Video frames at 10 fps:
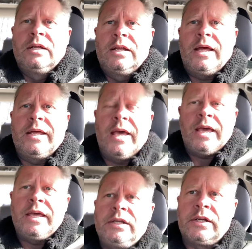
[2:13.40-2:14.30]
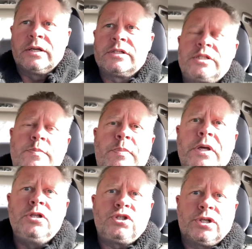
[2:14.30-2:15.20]
a hate
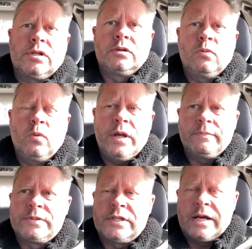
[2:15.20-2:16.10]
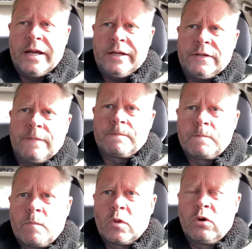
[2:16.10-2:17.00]
speech website
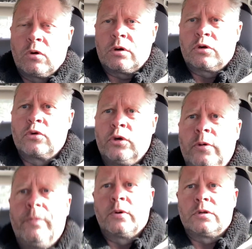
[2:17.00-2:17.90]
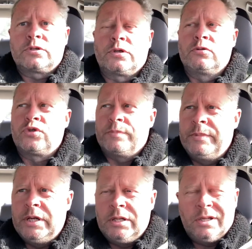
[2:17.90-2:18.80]
or group or social
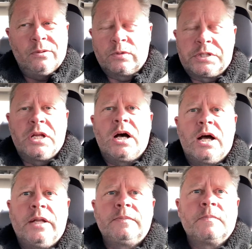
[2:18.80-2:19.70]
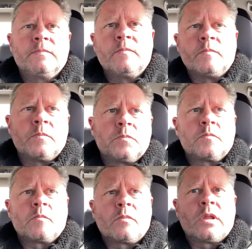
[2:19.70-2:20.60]
media. It was not.
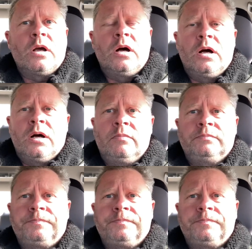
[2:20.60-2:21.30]
Um,